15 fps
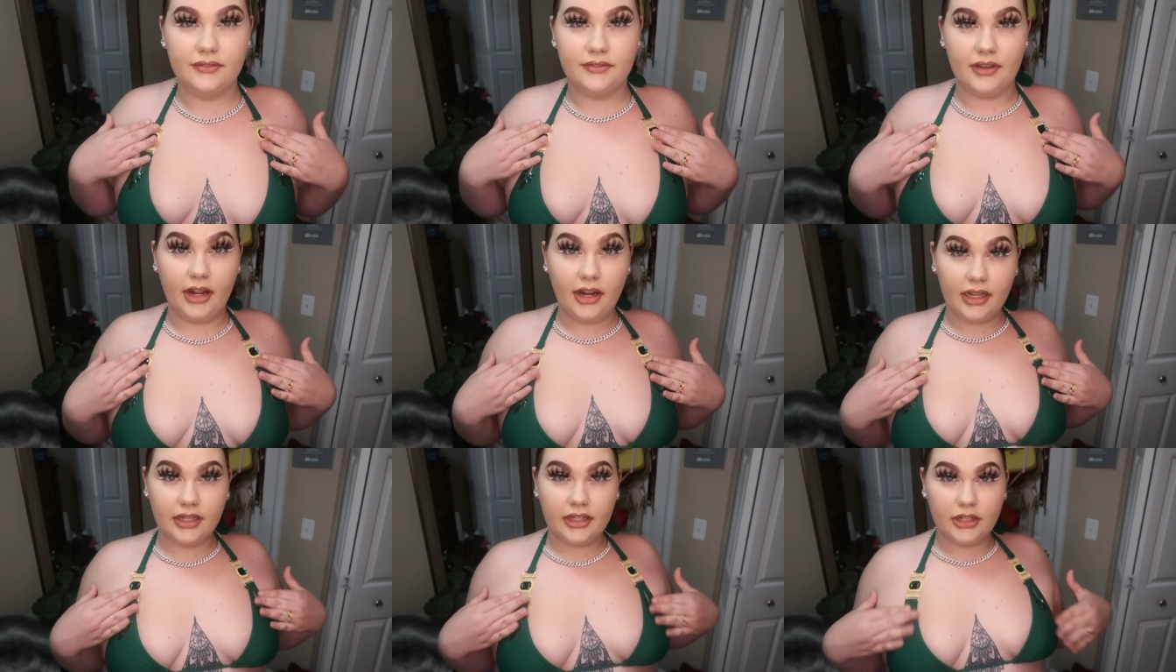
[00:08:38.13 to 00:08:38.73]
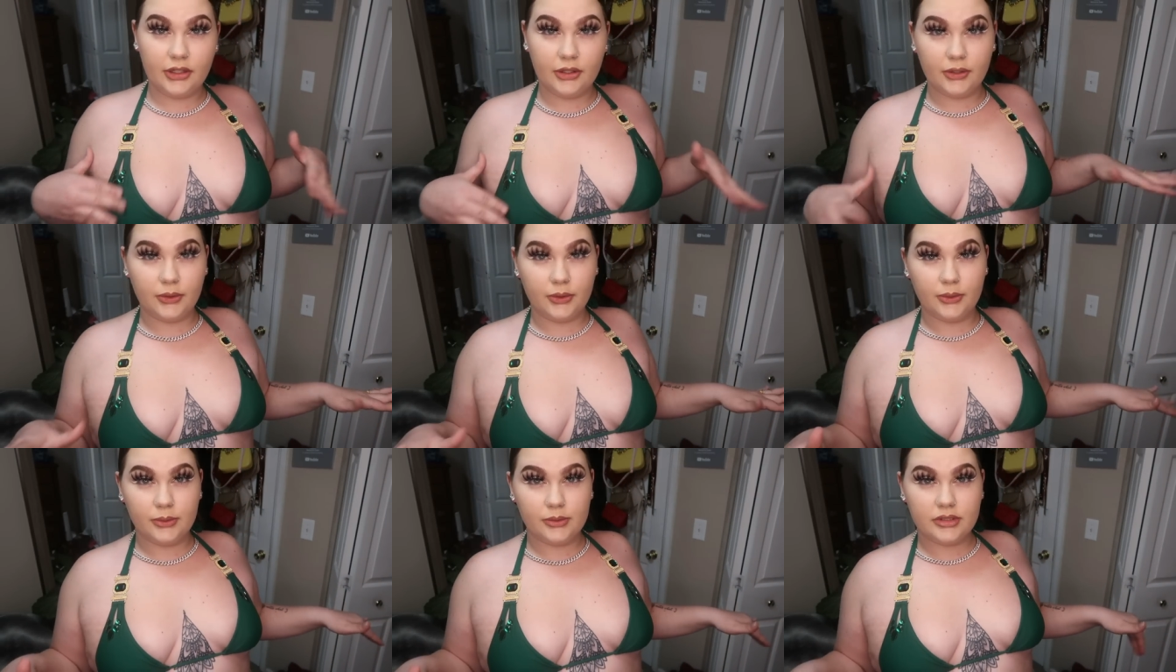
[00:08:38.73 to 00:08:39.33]
Very
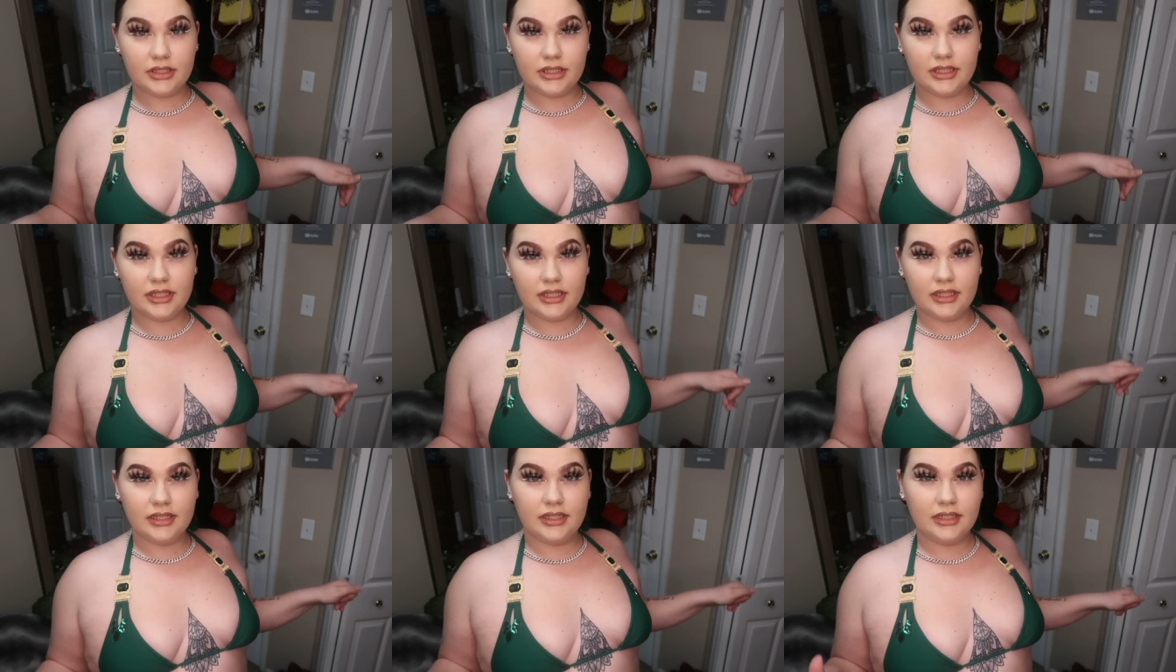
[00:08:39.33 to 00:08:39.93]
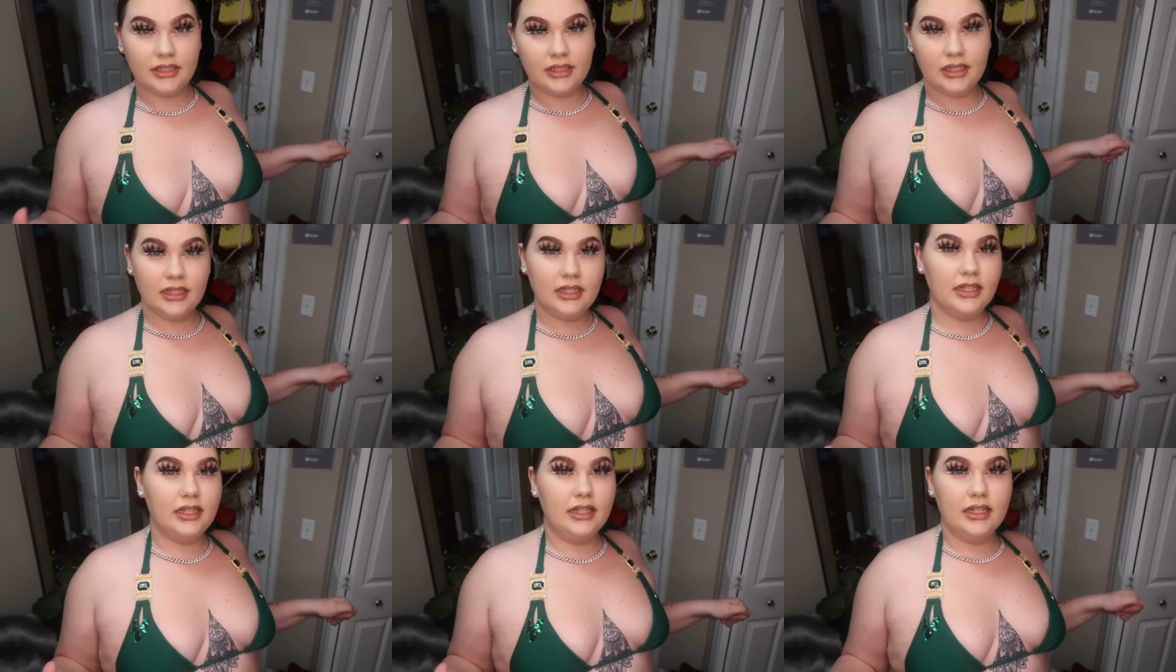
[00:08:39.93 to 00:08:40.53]
cute.
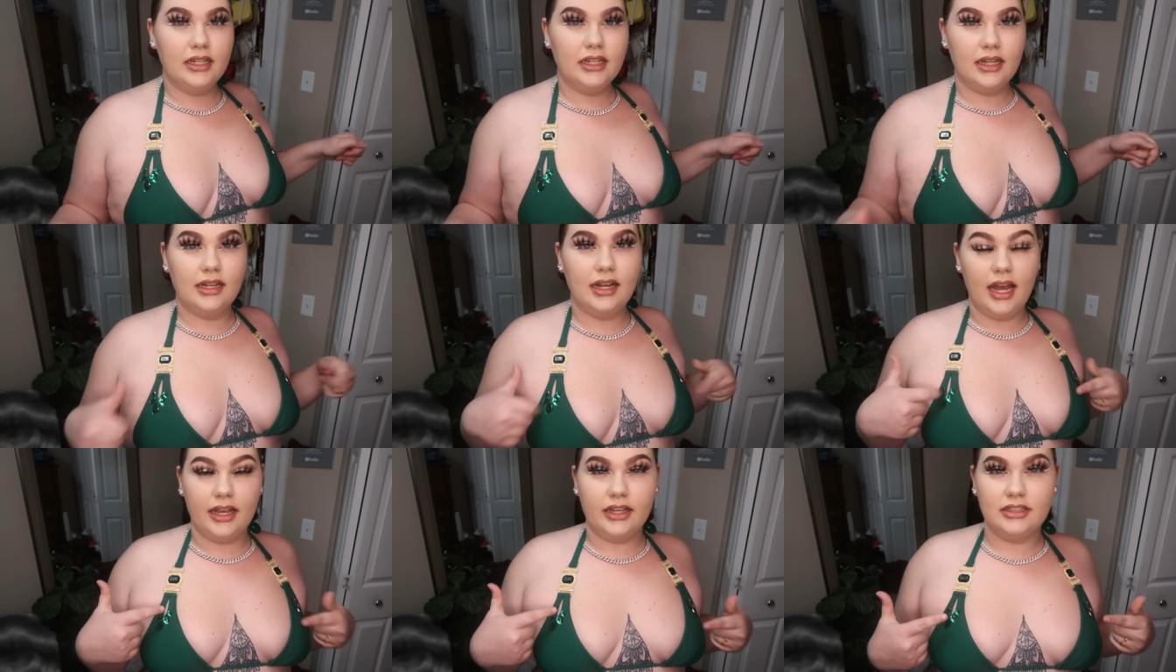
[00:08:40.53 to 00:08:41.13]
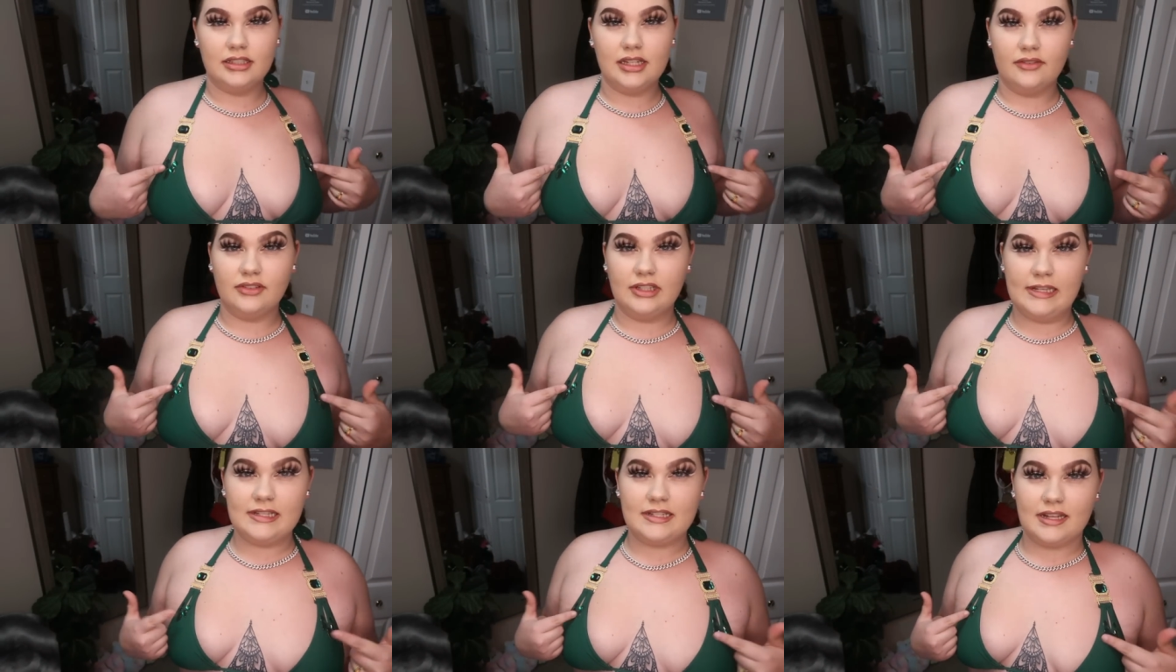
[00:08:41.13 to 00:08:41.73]
I could
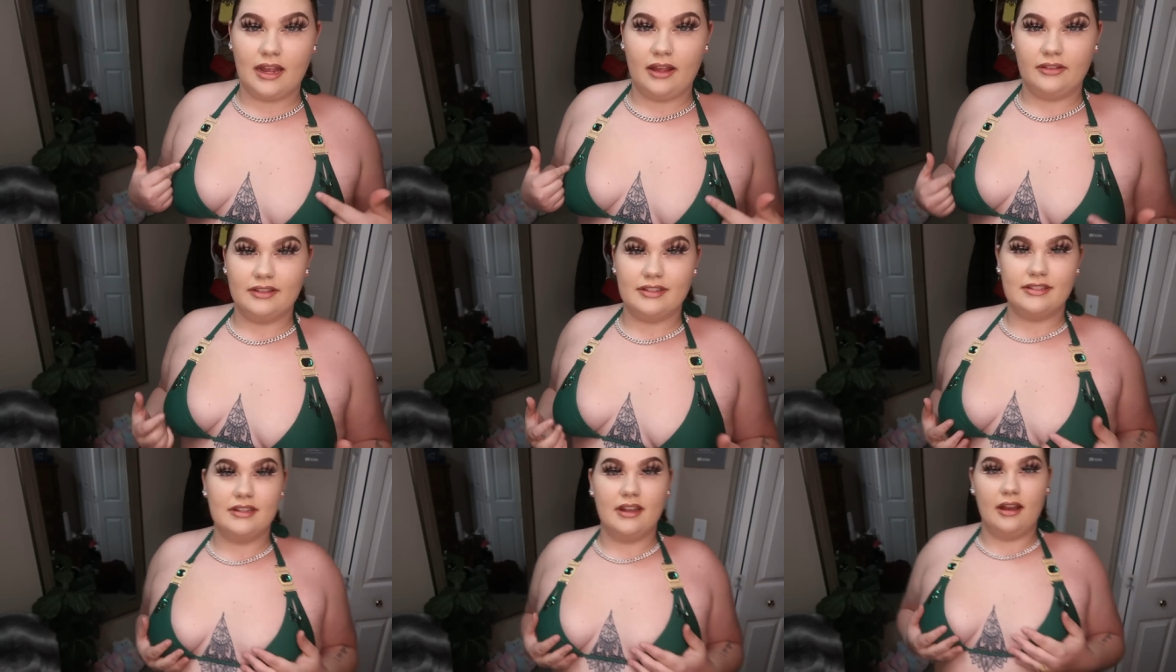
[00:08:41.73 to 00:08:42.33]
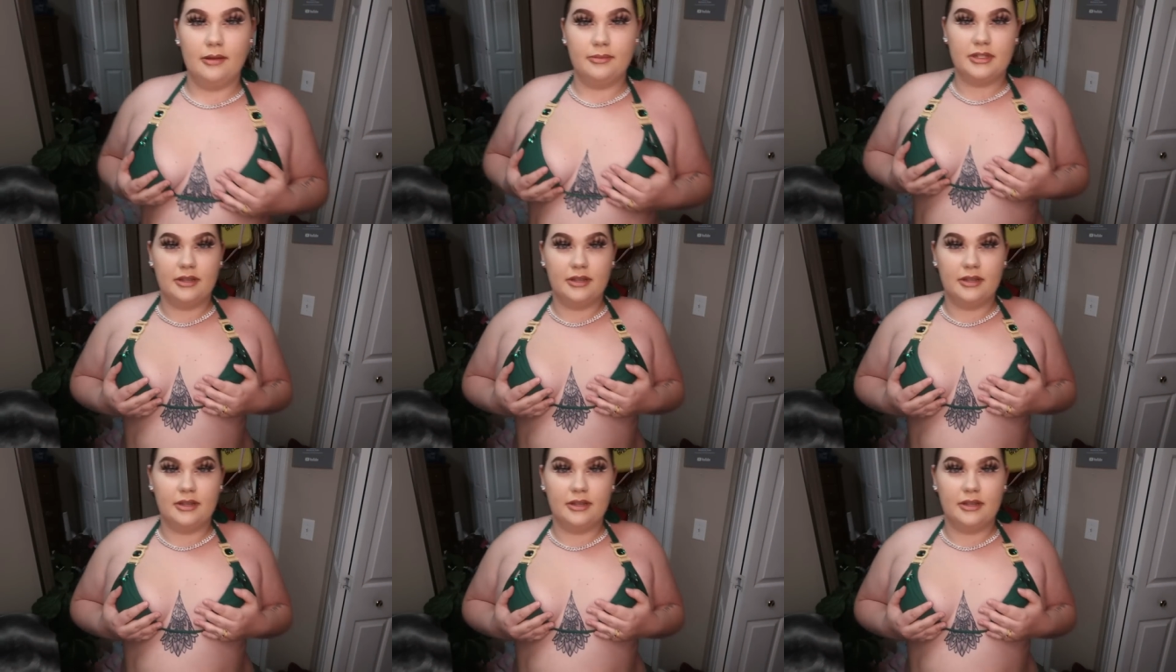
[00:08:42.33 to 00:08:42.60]
definitely style this top